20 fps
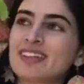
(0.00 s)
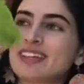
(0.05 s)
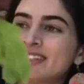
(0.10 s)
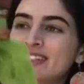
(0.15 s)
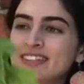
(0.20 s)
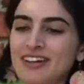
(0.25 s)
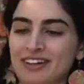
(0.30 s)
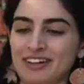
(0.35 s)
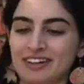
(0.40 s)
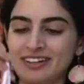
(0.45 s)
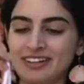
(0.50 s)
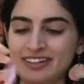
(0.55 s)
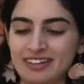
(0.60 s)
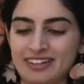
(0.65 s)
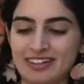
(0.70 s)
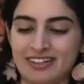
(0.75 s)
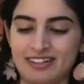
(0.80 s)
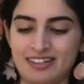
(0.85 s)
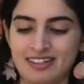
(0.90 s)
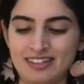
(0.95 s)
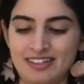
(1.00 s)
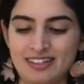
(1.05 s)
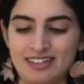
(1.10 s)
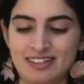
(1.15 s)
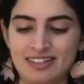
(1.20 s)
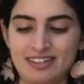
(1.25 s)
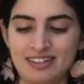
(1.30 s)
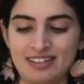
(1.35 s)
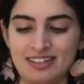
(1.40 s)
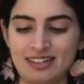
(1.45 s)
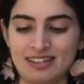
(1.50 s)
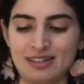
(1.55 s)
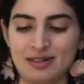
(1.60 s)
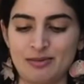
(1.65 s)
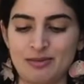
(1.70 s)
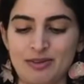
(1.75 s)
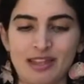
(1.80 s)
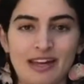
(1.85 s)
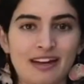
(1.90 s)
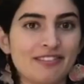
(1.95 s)
So
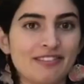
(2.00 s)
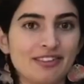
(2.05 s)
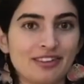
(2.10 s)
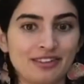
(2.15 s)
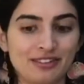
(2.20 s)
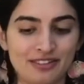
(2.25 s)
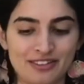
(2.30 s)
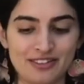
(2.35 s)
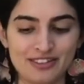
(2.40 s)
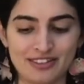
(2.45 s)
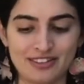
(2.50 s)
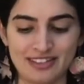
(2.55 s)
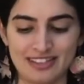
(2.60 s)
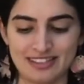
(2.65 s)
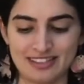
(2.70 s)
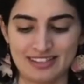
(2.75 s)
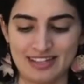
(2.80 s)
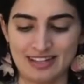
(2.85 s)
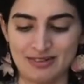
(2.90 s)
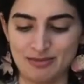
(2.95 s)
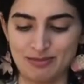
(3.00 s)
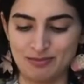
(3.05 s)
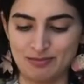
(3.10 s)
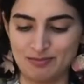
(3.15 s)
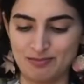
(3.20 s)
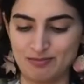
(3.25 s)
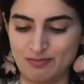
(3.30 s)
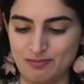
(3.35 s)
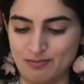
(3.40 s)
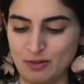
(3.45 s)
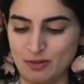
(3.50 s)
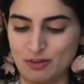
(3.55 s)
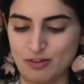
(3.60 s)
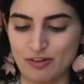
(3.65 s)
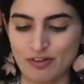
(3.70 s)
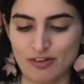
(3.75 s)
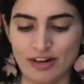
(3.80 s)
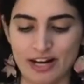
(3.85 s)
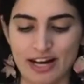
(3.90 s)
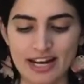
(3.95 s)
without further ado, let's get
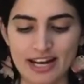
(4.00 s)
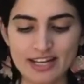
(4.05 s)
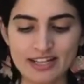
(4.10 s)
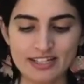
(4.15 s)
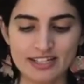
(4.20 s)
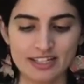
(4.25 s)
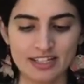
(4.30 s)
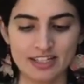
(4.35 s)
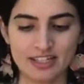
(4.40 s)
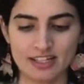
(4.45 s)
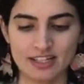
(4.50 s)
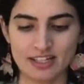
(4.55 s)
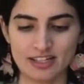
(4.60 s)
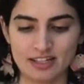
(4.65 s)
creating.